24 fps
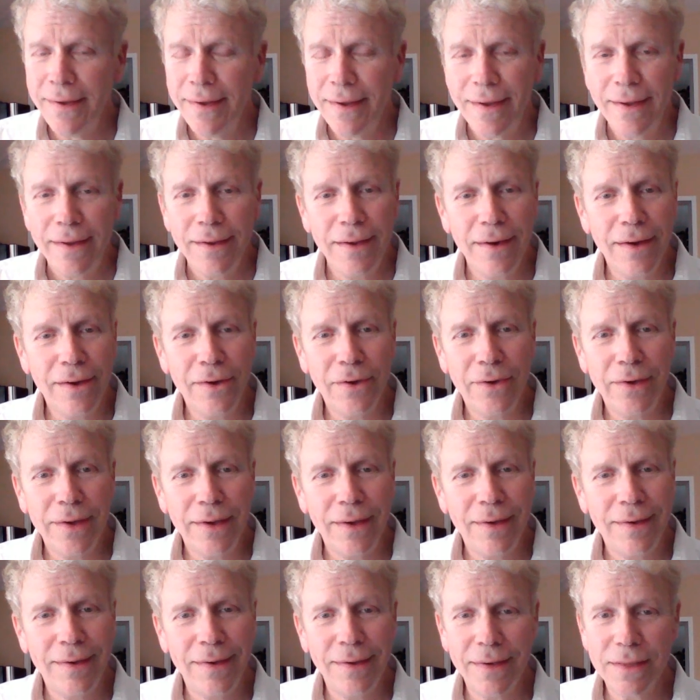You know,
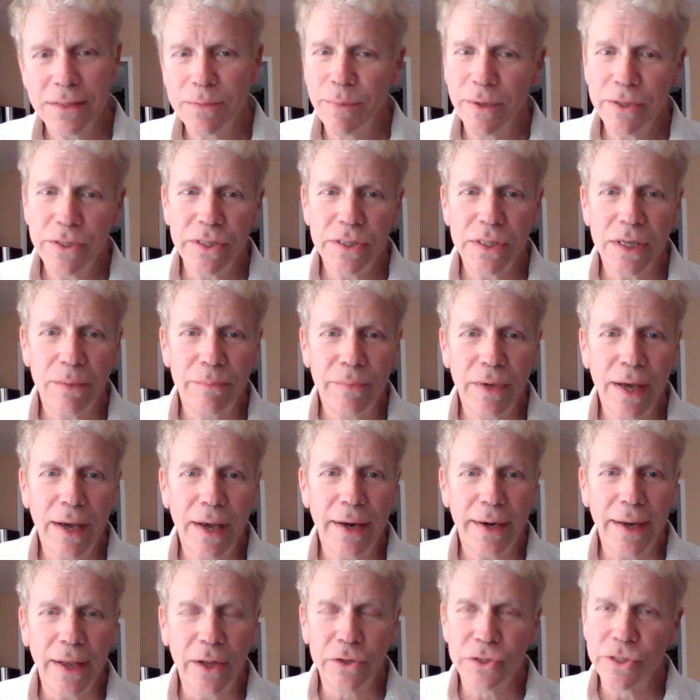as much as I'm
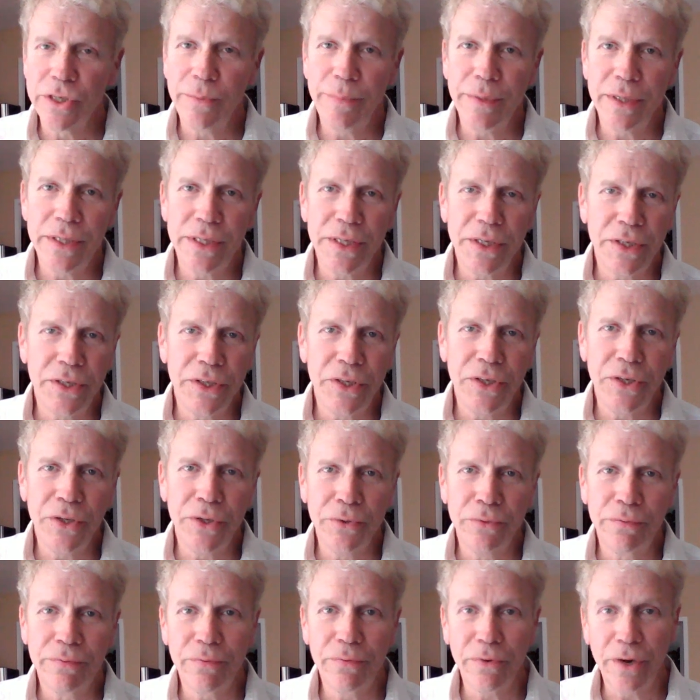not L G B T
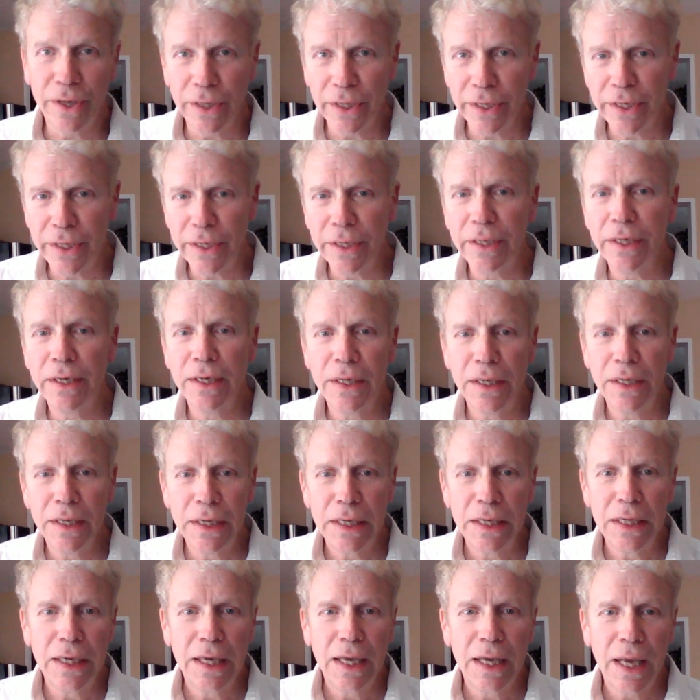Q friendly,
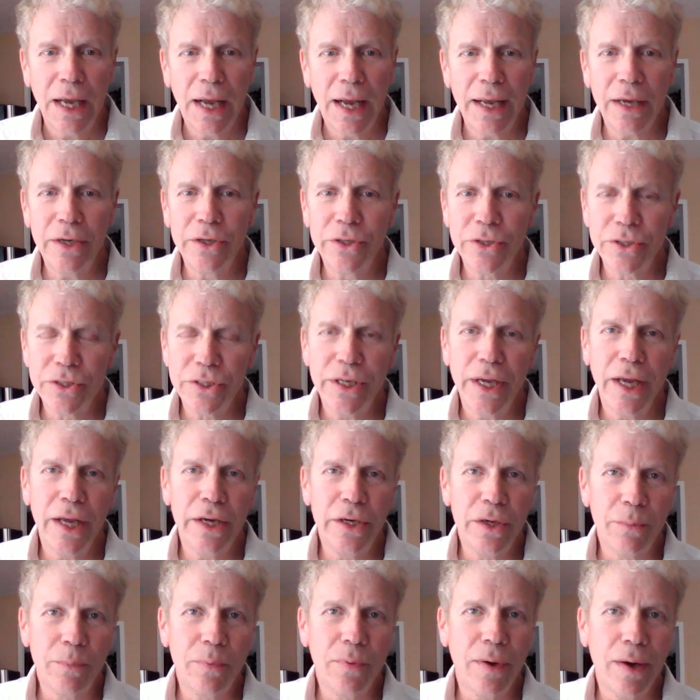I understand
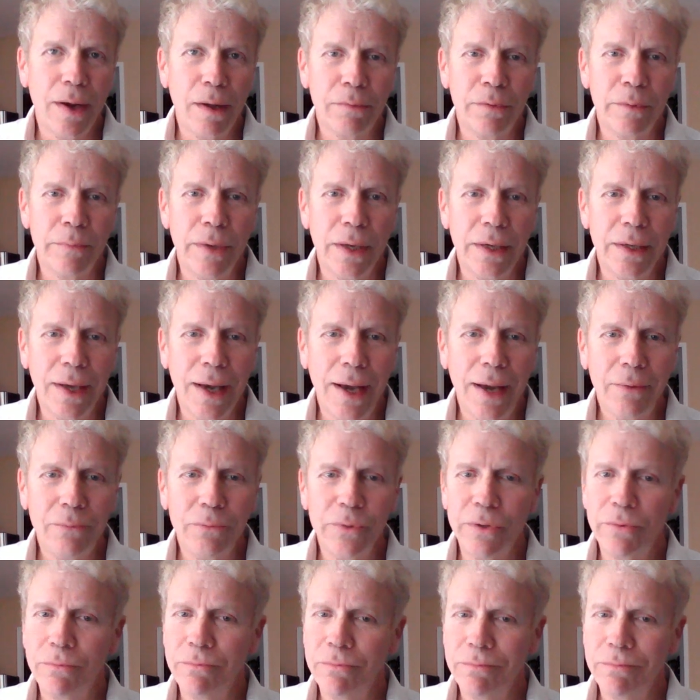your problem. I would